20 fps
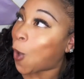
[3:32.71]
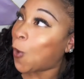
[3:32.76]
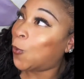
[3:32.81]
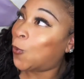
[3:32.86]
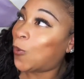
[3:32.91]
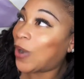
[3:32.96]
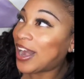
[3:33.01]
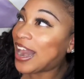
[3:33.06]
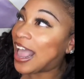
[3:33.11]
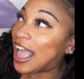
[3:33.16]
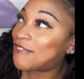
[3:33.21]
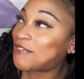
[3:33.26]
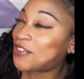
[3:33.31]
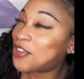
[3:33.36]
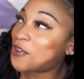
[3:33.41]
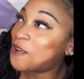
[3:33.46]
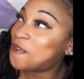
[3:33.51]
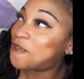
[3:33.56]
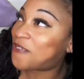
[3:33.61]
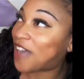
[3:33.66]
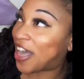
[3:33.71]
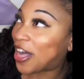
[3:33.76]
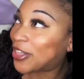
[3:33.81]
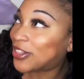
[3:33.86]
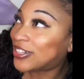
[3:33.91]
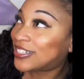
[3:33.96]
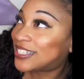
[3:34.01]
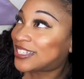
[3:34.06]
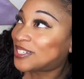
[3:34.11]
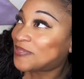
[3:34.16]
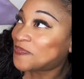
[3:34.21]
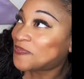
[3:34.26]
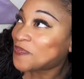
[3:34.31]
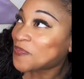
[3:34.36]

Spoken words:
what have you felt?